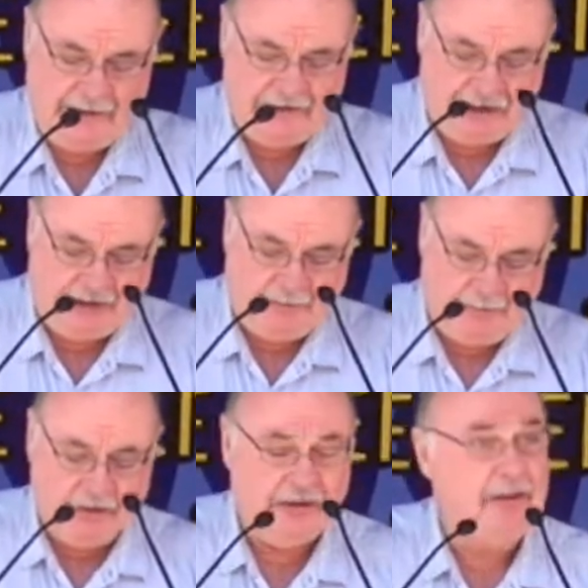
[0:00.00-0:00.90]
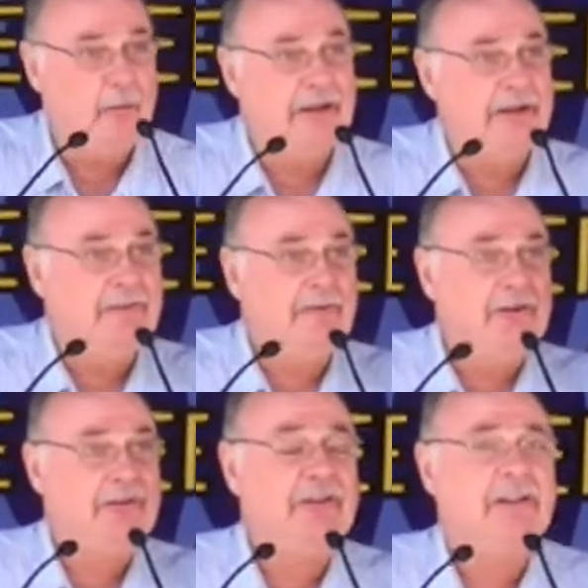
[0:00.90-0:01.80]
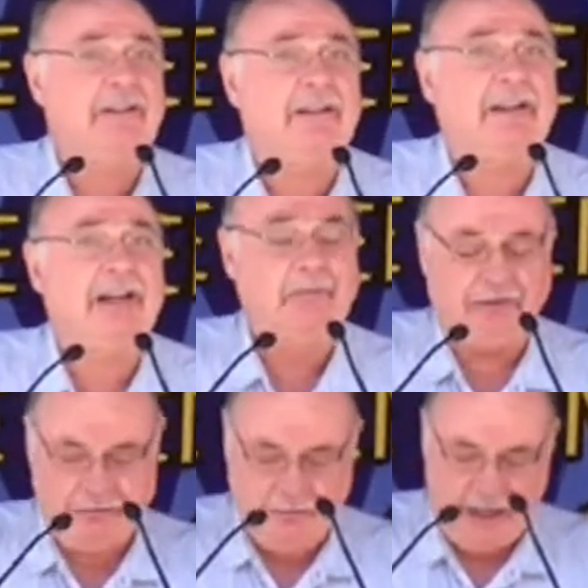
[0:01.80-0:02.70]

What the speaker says: the Sikh community, one of the first things that comes to